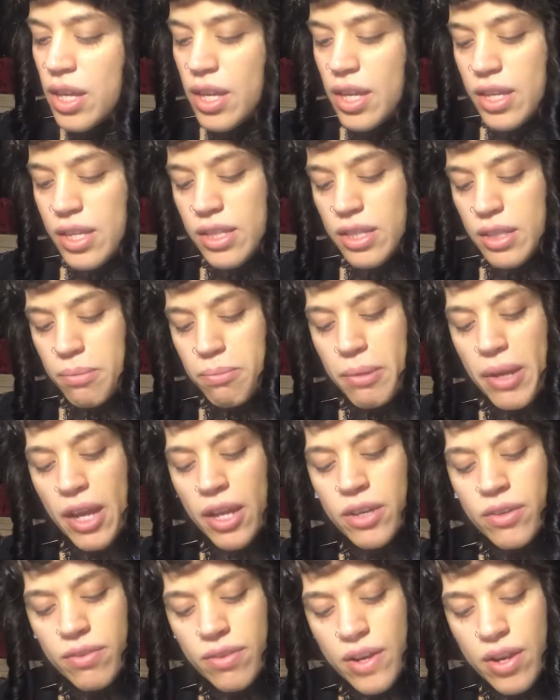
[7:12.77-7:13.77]
In the
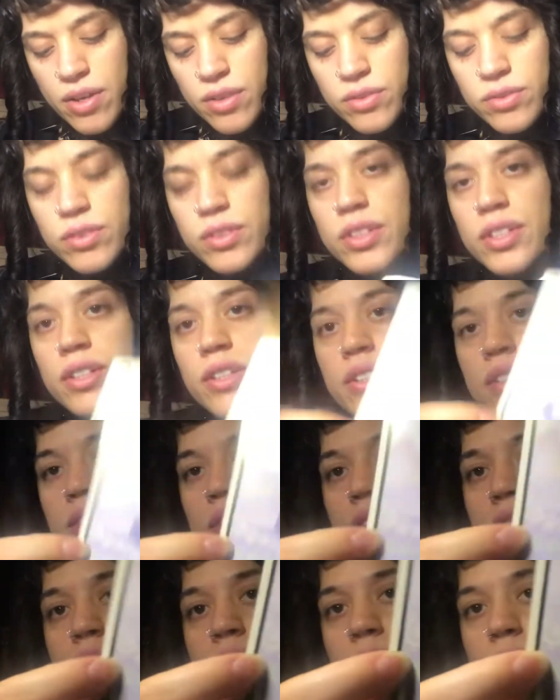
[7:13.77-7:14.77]
background,
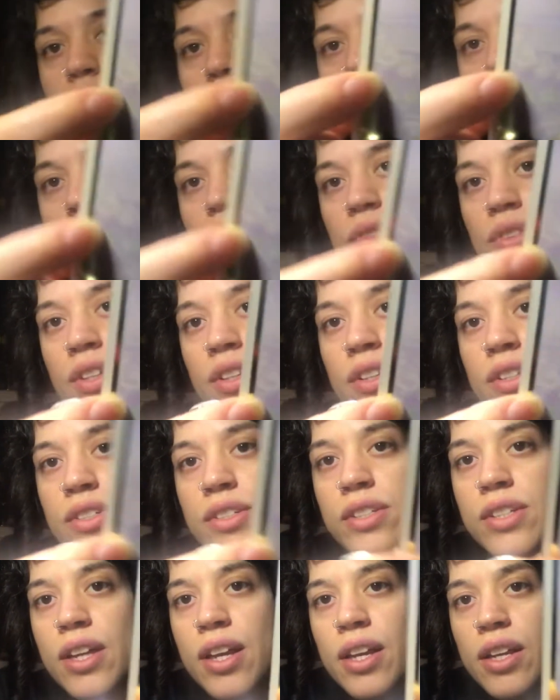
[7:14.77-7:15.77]
there's,
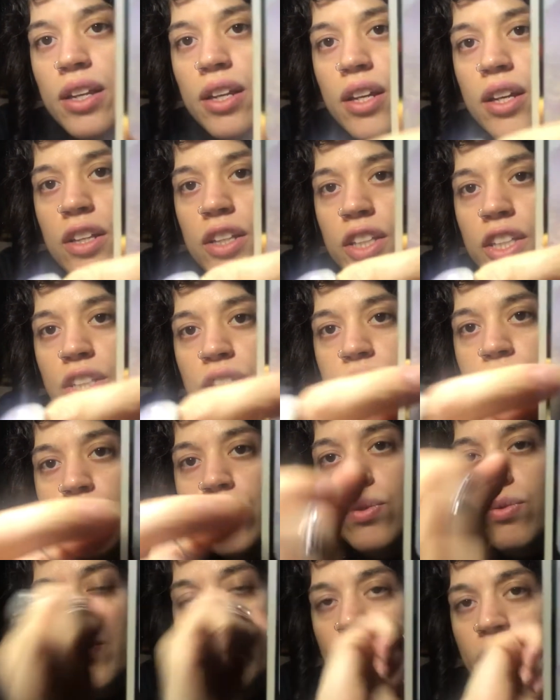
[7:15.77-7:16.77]
there's like a
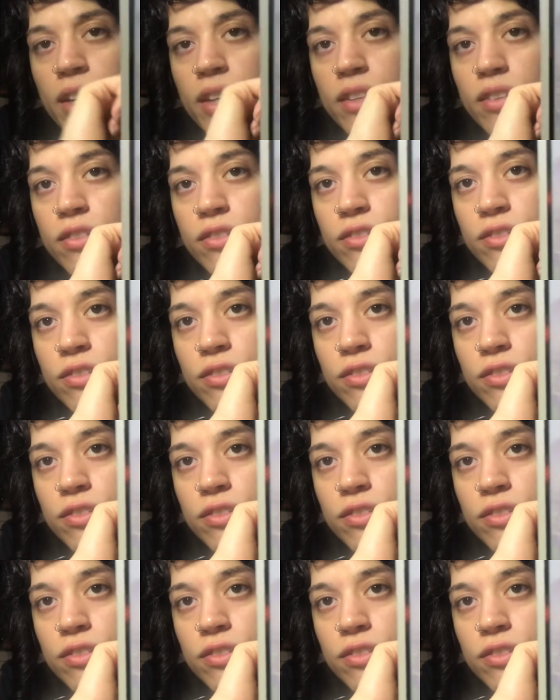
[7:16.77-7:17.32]
huge wave,